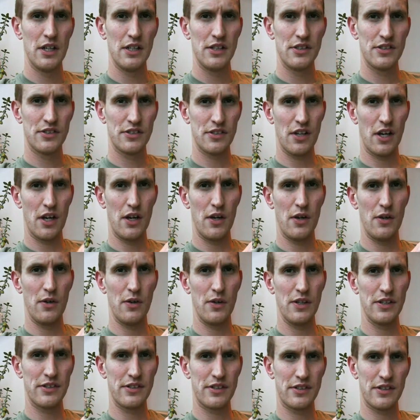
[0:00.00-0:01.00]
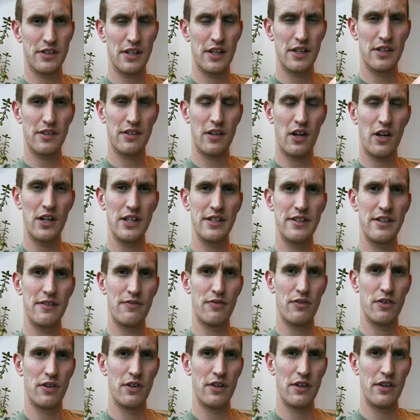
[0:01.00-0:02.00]
So it's slightly
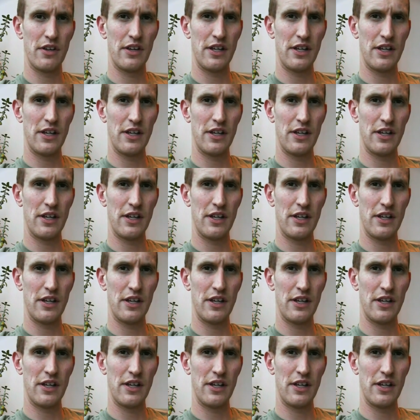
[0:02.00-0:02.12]
different.